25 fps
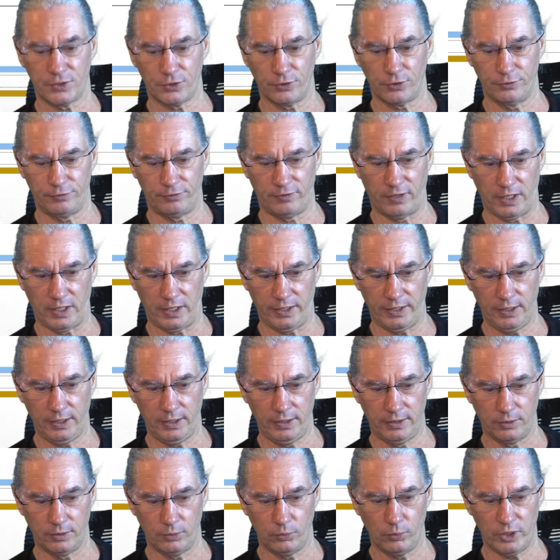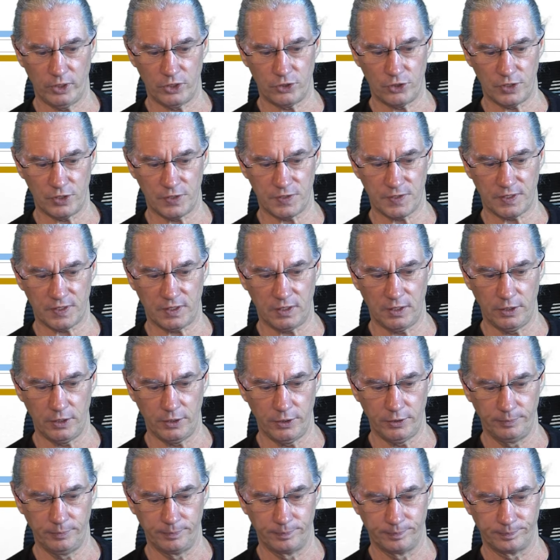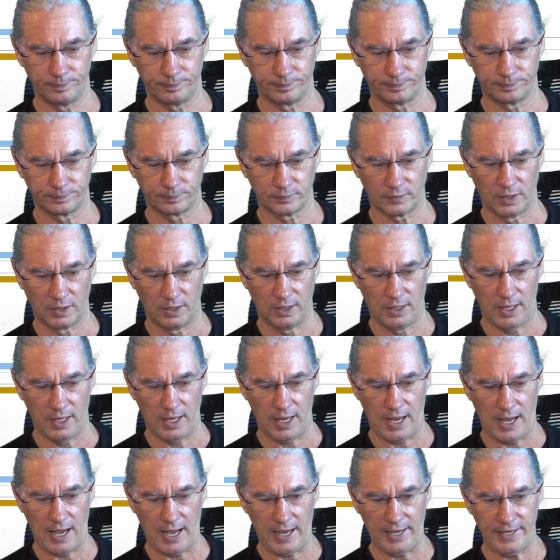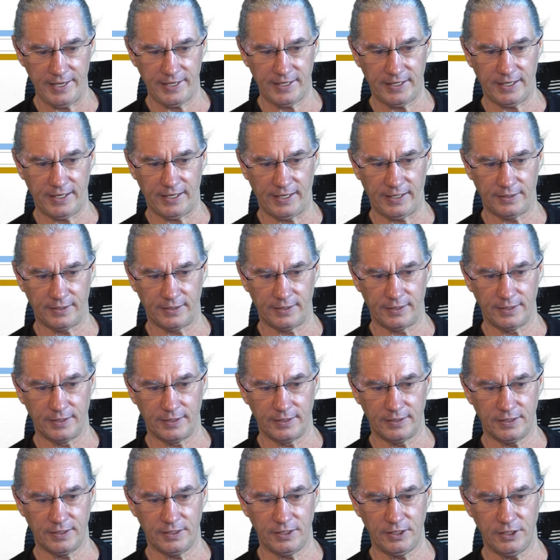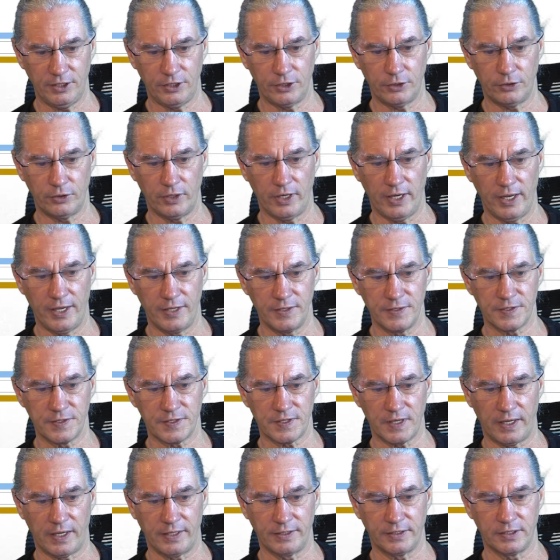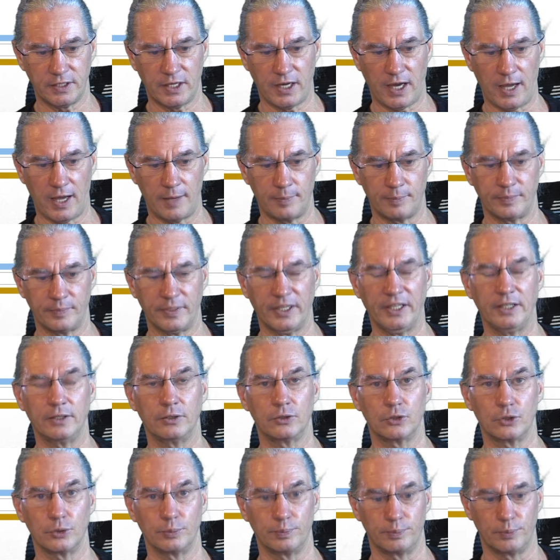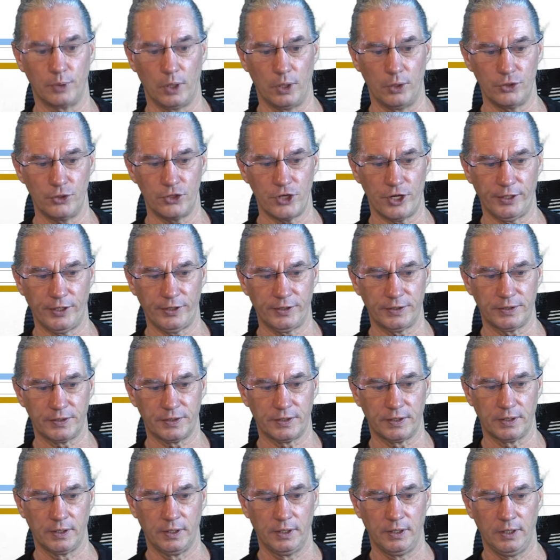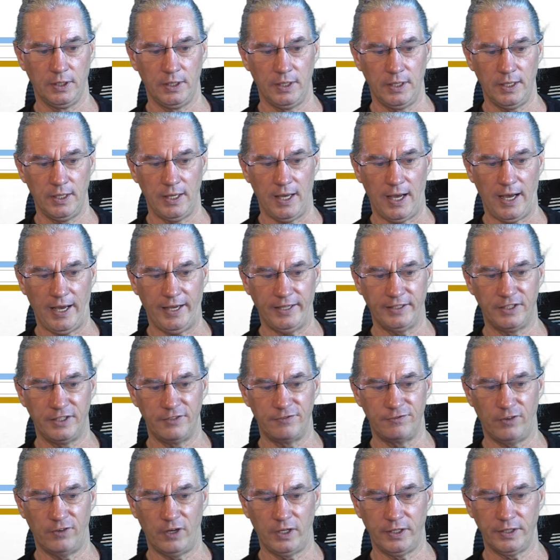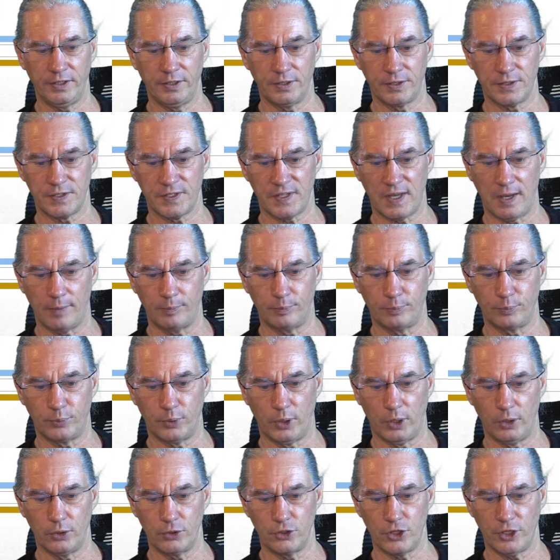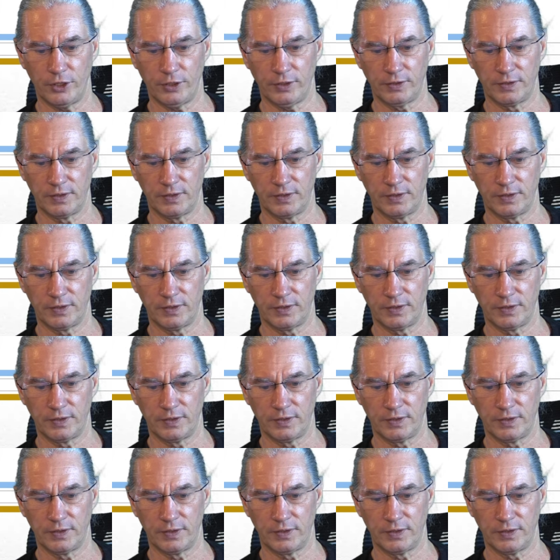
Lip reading: file, which is here, I can here inside come into project. I define the sub-project,